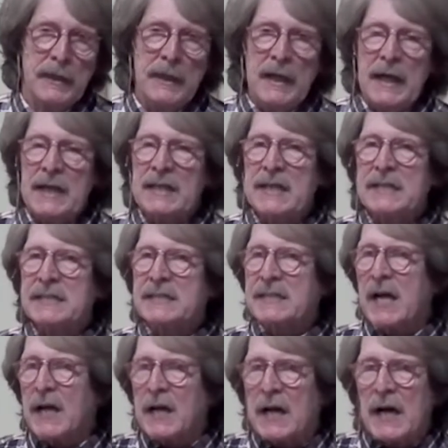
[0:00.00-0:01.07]
and they
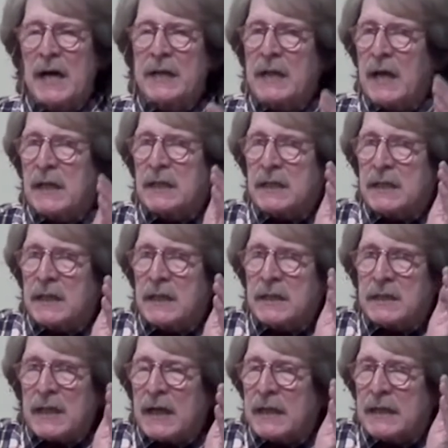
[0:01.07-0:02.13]
stuck on a little
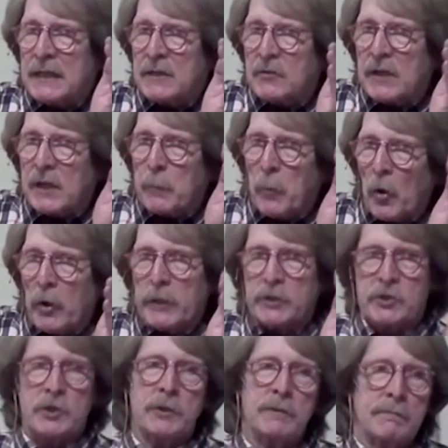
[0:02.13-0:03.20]
tiny Greek
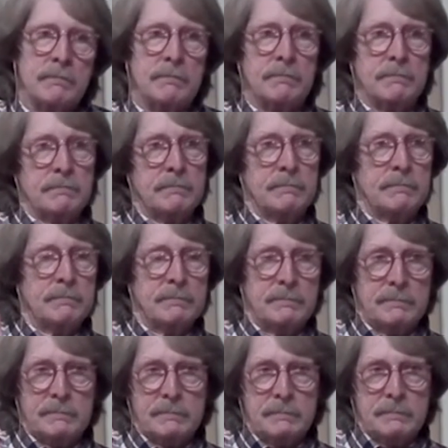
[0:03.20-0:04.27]
porch,
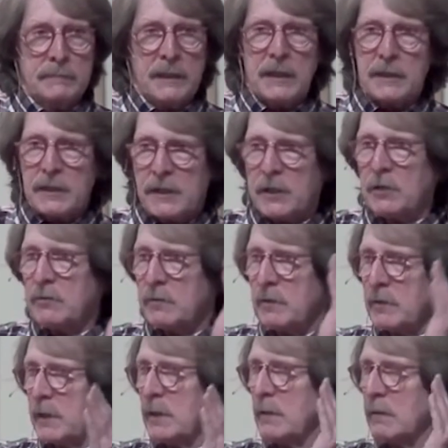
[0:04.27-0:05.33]
a cute
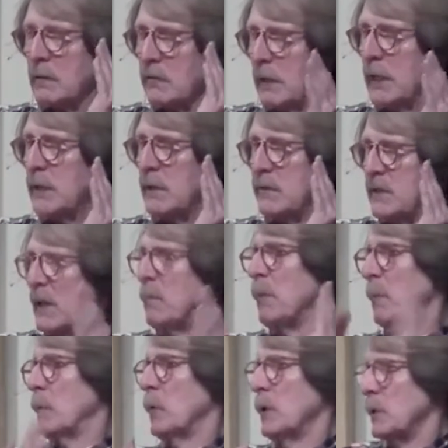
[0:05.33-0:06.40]
little Greek temple
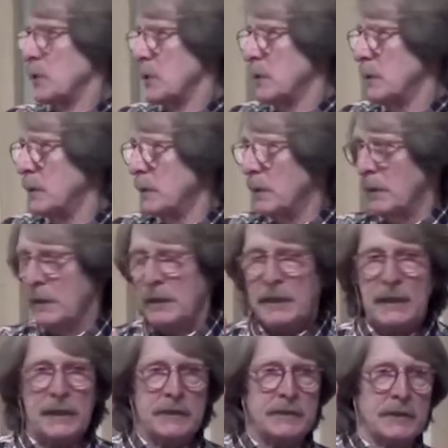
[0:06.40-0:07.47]
porch. It
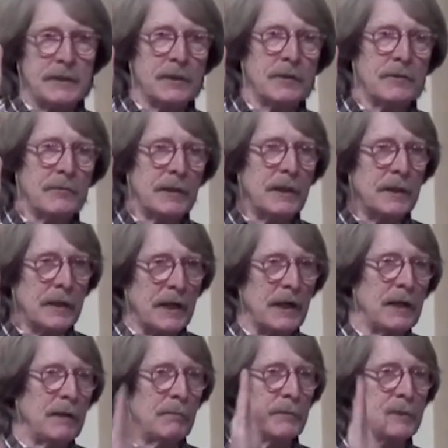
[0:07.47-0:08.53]
has little Greek
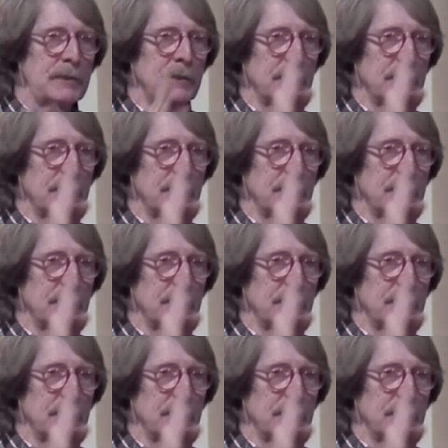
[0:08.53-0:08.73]
columns